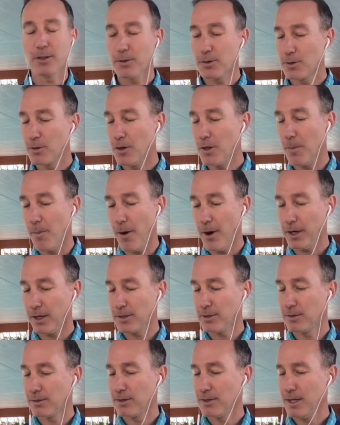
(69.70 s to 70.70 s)
a look at what's going on in the
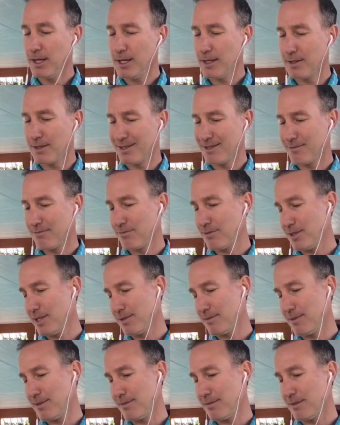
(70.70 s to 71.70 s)
market. So today it is,
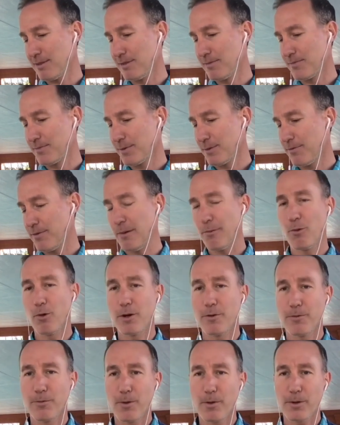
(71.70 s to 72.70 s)
geez, what is it?
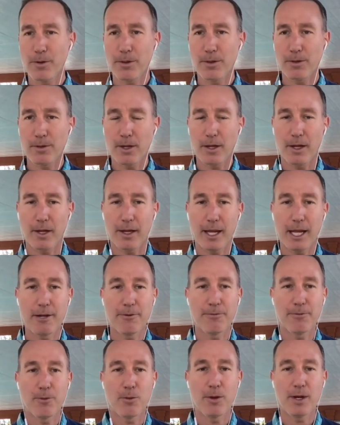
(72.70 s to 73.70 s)
February 4th,
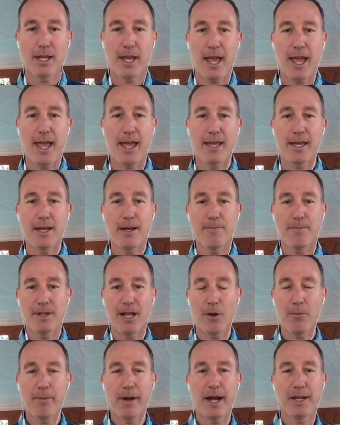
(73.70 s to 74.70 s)
8:40 a.m.
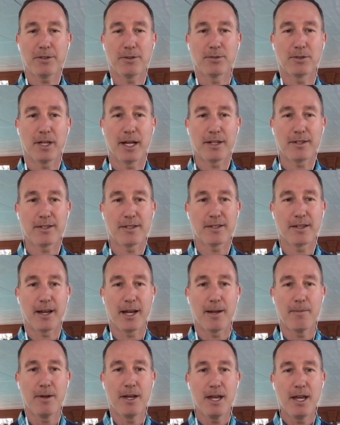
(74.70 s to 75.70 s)
El Paso, Texas
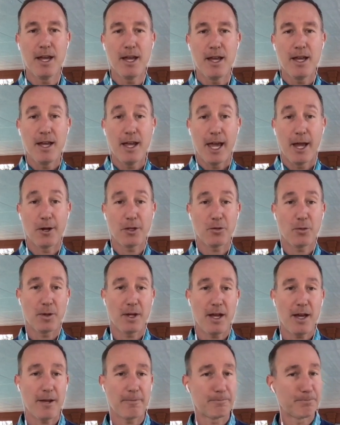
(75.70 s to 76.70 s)
time. And here's what we
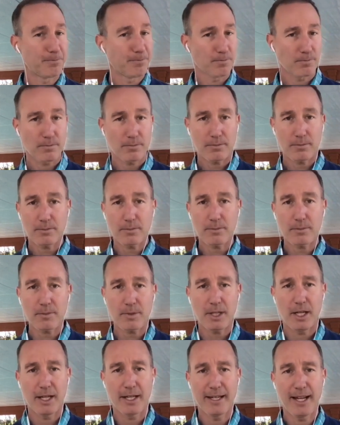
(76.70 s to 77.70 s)
got.
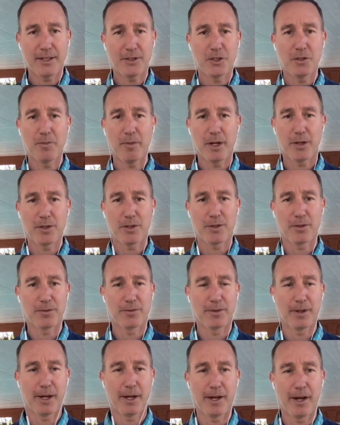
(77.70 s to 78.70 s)
Not too much
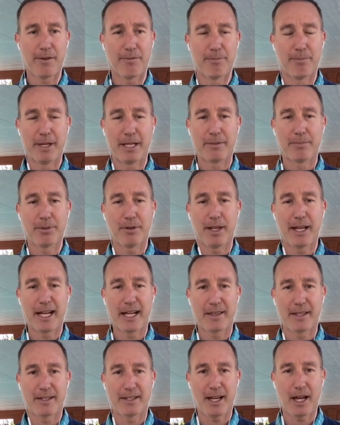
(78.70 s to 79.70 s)
of a big play
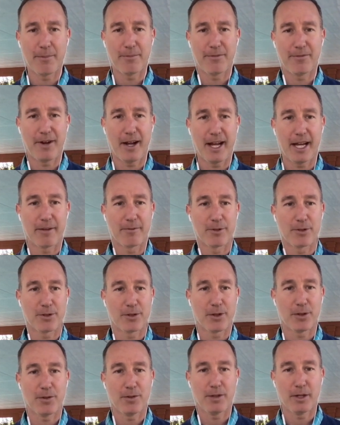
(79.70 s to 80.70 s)
in the top five or
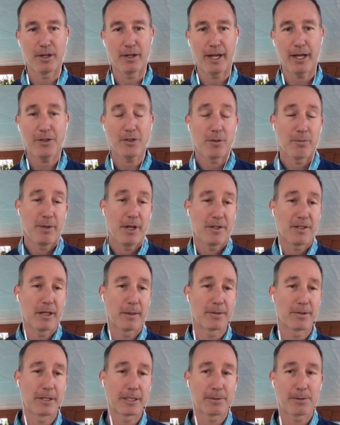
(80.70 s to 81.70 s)
so. XRP is
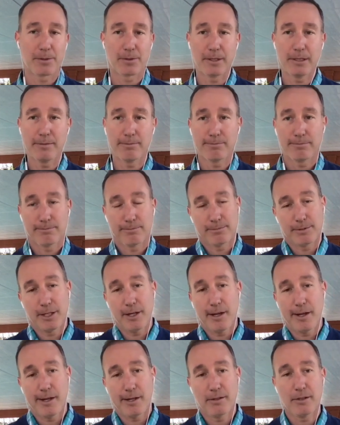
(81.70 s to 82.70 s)
up 6%.
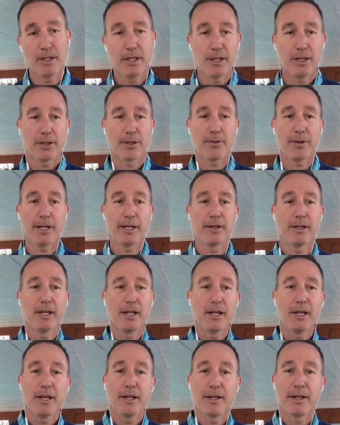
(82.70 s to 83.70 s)
Ta-da, great.
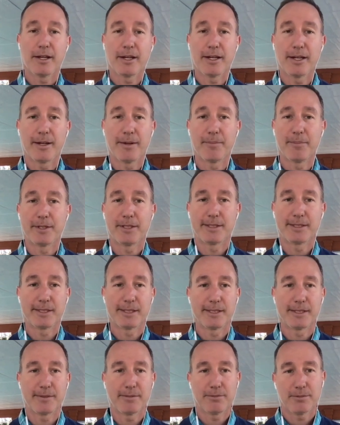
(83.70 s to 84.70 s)
But
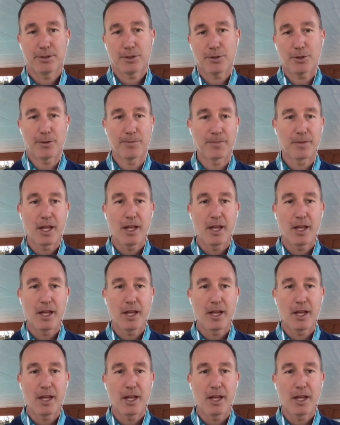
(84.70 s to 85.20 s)
sure,